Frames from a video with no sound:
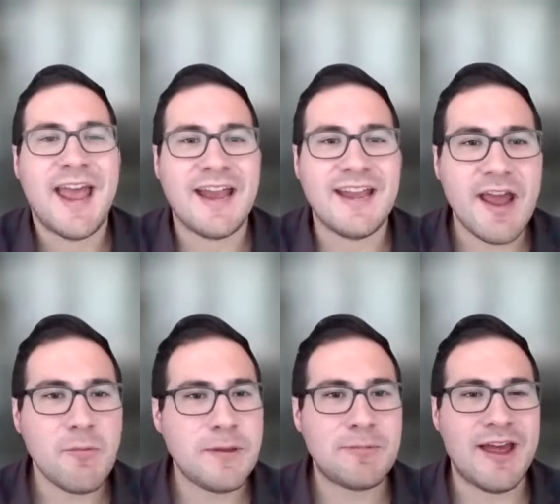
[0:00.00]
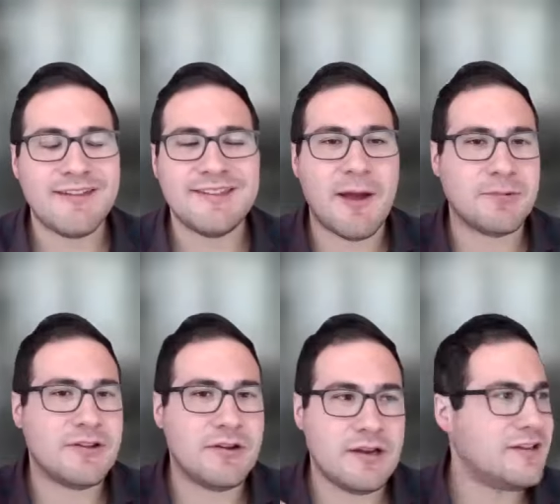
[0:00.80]
And now people have the
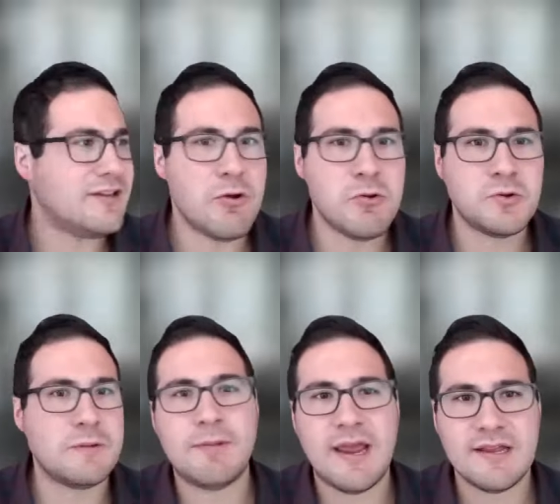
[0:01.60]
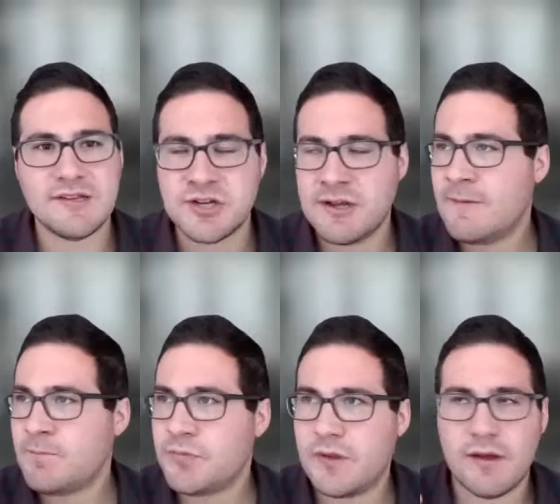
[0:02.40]
opportunity to go to a page
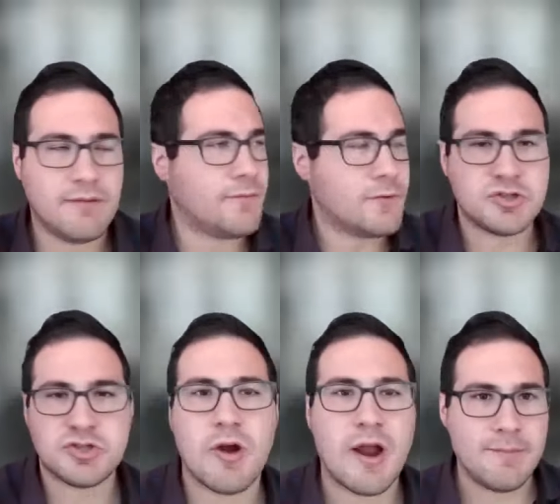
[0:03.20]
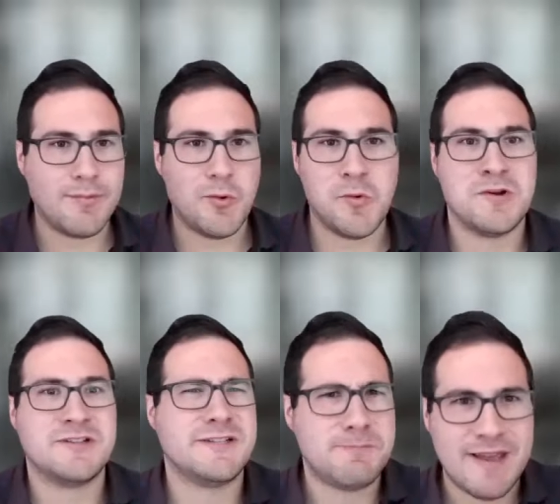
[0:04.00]
for Stripe or
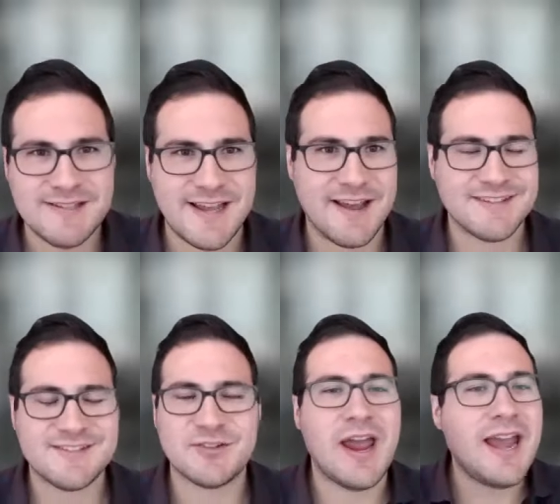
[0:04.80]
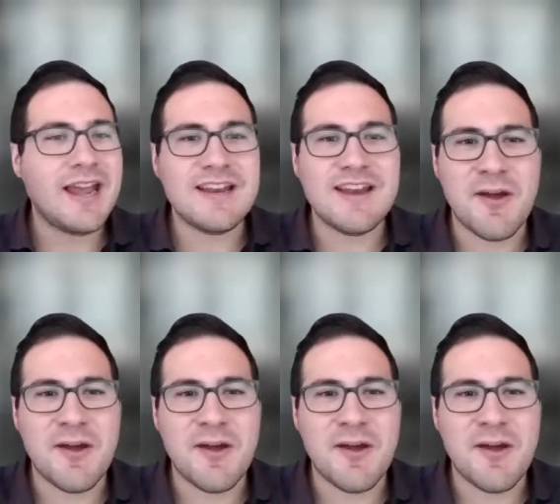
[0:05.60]
SpaceX or any